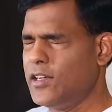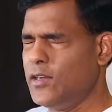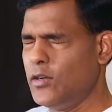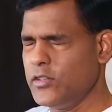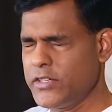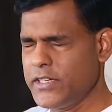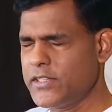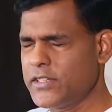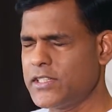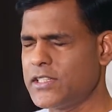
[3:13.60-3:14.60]
Lord
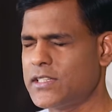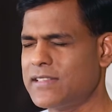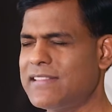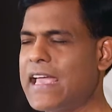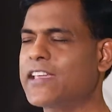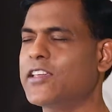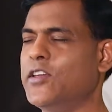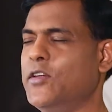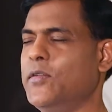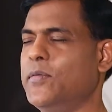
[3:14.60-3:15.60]
Jesus, thank
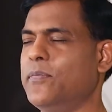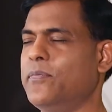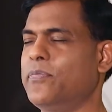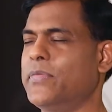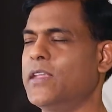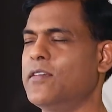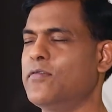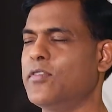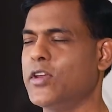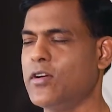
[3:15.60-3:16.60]
you
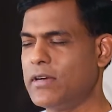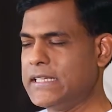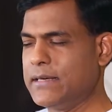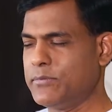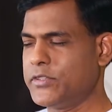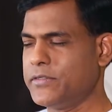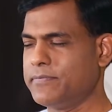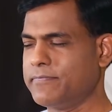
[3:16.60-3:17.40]
for your redemption.